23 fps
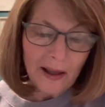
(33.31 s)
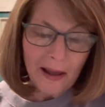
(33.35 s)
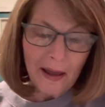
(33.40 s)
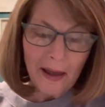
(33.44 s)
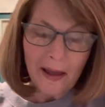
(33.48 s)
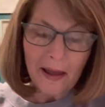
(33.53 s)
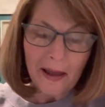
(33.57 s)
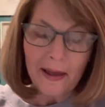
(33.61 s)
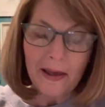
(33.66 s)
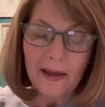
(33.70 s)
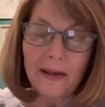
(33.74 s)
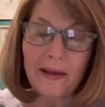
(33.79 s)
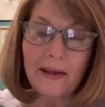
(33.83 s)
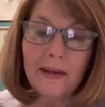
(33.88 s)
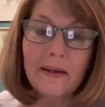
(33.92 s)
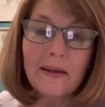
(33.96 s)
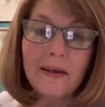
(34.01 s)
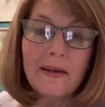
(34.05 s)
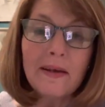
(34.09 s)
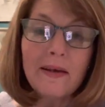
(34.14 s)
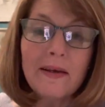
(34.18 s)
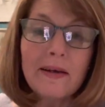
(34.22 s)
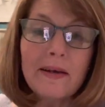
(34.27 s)
a
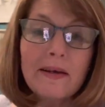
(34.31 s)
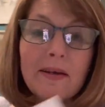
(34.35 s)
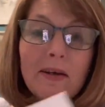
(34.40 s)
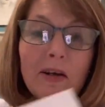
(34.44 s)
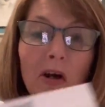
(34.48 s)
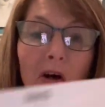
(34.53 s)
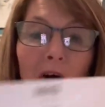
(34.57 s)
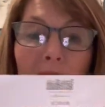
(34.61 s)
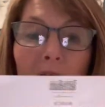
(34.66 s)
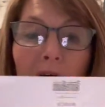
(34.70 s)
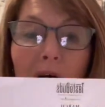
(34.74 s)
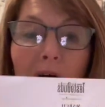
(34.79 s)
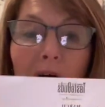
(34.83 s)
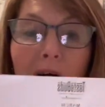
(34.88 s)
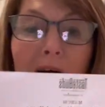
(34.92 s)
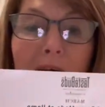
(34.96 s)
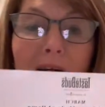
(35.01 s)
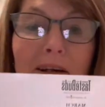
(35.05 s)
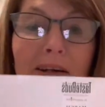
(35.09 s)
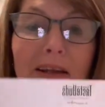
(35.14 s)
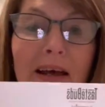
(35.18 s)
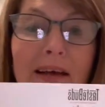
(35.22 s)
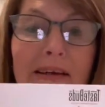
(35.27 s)

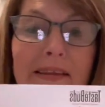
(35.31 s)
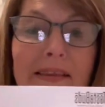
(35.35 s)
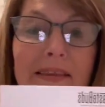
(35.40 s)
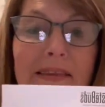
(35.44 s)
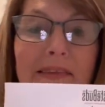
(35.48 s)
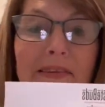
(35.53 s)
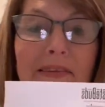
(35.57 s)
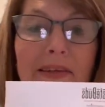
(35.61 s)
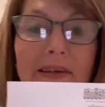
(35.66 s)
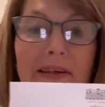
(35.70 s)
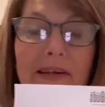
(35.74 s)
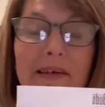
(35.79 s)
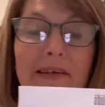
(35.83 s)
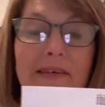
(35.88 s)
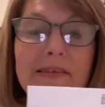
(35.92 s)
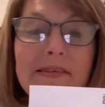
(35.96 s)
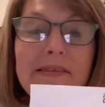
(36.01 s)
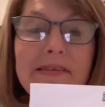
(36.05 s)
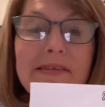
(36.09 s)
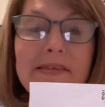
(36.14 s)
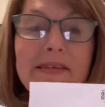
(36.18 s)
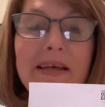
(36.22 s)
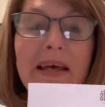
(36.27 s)
card like
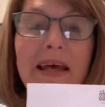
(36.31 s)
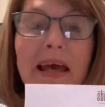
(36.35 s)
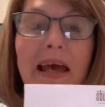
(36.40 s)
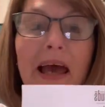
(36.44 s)
this,